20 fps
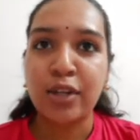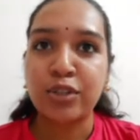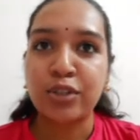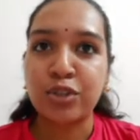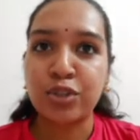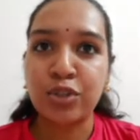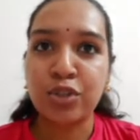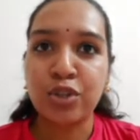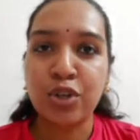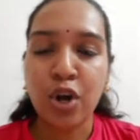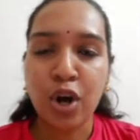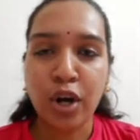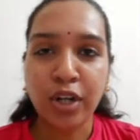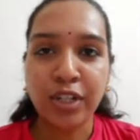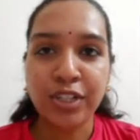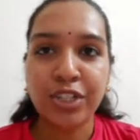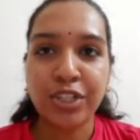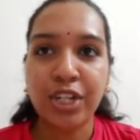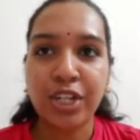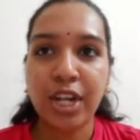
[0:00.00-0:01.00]
do
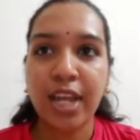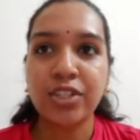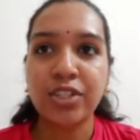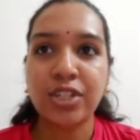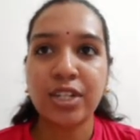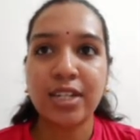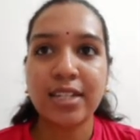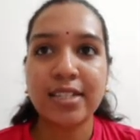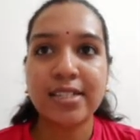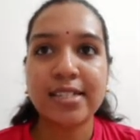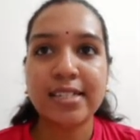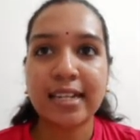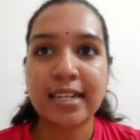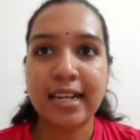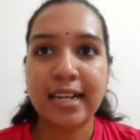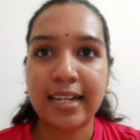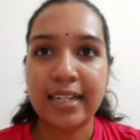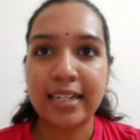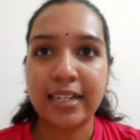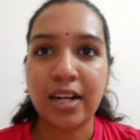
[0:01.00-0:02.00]
not change its
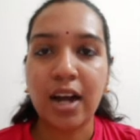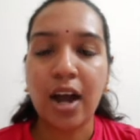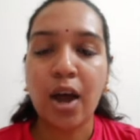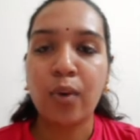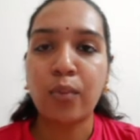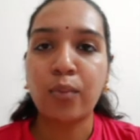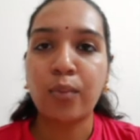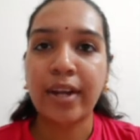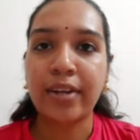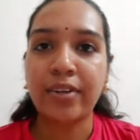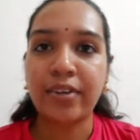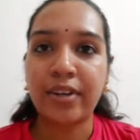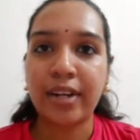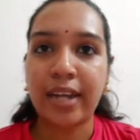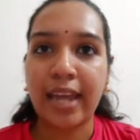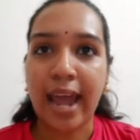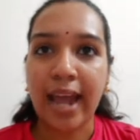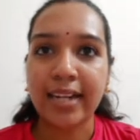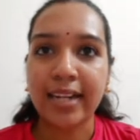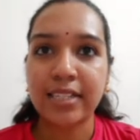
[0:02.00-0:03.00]
color when
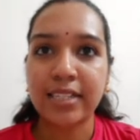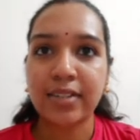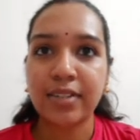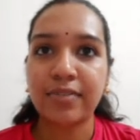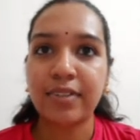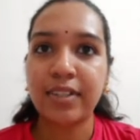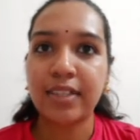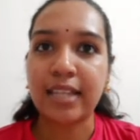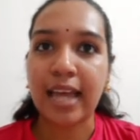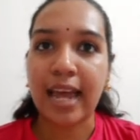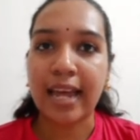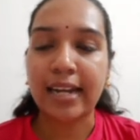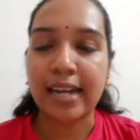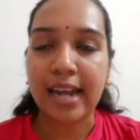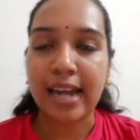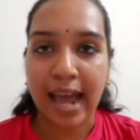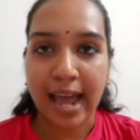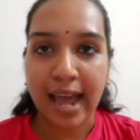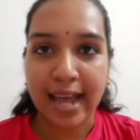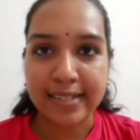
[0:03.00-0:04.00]
reacted with an
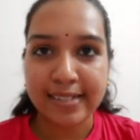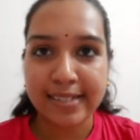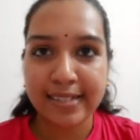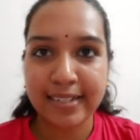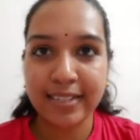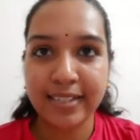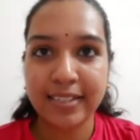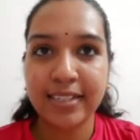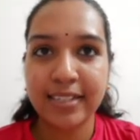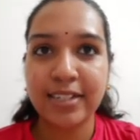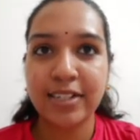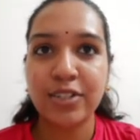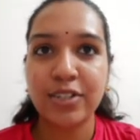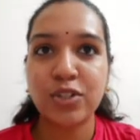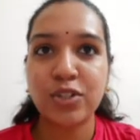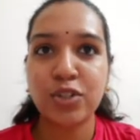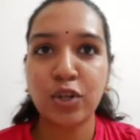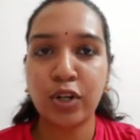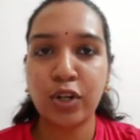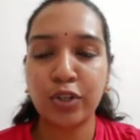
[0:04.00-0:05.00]
acid
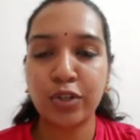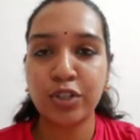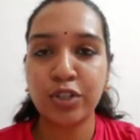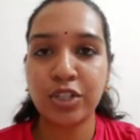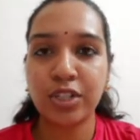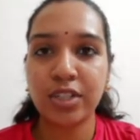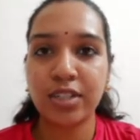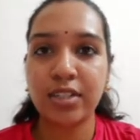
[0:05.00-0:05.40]
solution